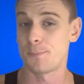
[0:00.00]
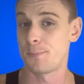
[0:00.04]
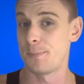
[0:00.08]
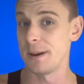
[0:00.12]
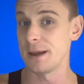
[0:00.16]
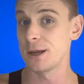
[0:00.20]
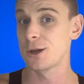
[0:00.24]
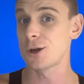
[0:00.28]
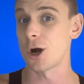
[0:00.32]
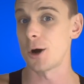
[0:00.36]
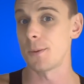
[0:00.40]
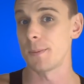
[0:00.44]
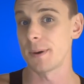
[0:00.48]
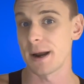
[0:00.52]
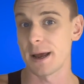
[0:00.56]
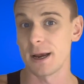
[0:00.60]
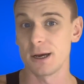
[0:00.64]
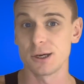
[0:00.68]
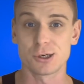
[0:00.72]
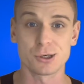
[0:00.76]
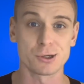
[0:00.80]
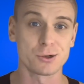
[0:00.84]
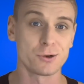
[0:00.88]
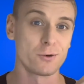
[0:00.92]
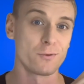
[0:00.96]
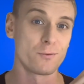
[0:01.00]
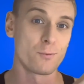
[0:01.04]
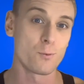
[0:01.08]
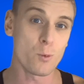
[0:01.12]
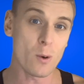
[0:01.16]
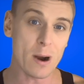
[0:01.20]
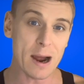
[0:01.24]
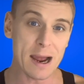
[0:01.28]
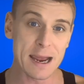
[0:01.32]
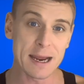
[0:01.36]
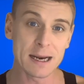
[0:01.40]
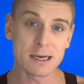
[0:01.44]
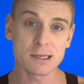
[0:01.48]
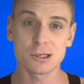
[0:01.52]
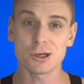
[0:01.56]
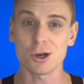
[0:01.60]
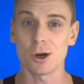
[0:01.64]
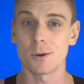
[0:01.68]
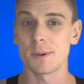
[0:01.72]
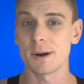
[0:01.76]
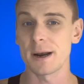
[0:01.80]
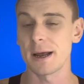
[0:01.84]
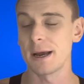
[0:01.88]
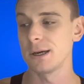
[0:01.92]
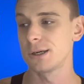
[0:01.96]
Big combination of weights,
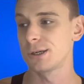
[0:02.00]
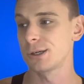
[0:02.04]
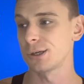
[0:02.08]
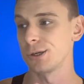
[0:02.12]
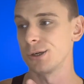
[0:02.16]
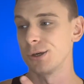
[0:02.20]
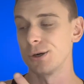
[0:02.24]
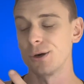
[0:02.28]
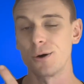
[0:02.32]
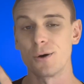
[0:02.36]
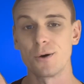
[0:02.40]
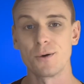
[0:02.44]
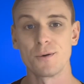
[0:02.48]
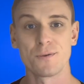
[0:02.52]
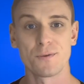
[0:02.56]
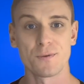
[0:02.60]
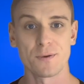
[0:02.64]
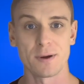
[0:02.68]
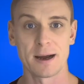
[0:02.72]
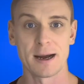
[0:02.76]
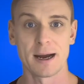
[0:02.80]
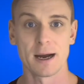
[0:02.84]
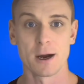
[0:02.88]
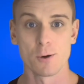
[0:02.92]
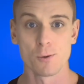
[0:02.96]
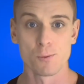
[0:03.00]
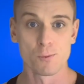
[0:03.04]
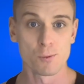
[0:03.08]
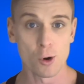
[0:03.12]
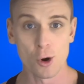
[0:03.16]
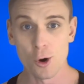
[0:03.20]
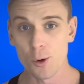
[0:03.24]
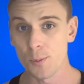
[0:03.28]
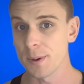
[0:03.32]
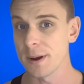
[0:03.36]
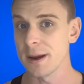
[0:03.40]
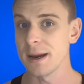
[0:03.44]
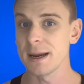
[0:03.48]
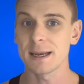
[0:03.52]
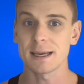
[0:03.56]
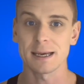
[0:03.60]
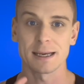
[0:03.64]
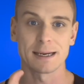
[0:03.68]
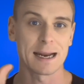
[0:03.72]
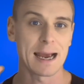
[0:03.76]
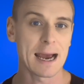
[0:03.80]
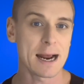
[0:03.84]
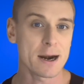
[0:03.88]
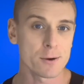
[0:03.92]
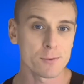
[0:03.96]
combination of aerobic and
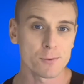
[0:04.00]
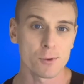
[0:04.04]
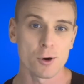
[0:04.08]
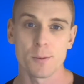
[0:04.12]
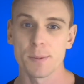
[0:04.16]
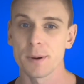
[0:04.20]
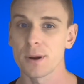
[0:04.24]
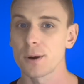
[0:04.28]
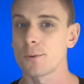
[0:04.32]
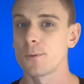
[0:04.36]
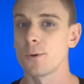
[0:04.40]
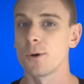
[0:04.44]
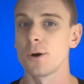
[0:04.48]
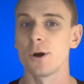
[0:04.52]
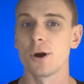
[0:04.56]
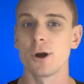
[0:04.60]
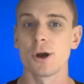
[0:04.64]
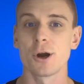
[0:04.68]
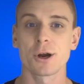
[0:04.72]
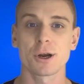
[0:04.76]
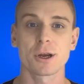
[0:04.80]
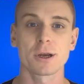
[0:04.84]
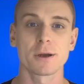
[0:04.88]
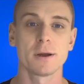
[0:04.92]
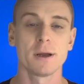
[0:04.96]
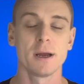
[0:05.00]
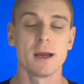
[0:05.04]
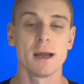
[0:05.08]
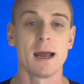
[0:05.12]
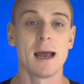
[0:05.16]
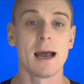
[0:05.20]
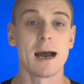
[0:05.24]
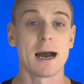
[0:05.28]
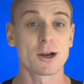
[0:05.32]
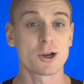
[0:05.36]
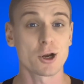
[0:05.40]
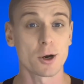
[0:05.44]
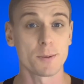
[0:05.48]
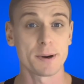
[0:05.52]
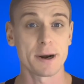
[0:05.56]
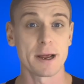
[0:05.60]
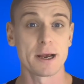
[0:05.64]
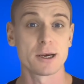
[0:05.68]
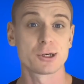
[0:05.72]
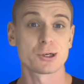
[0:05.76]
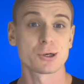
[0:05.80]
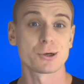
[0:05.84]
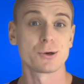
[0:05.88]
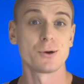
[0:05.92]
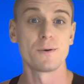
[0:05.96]
anaerobic work, a
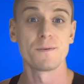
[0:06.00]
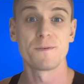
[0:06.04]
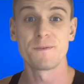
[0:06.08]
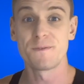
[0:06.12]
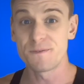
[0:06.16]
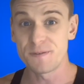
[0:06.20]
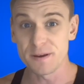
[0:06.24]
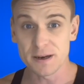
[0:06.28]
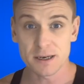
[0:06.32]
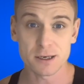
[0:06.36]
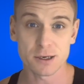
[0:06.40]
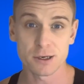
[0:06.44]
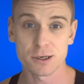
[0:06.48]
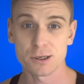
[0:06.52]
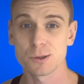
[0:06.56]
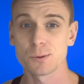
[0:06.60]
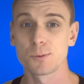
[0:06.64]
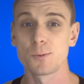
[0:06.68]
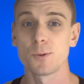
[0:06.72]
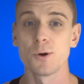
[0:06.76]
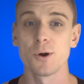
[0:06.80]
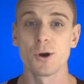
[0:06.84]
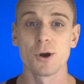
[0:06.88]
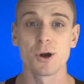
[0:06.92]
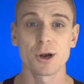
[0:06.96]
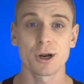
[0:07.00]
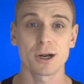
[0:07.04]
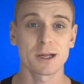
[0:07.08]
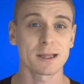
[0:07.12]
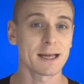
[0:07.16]
combination of fitness work.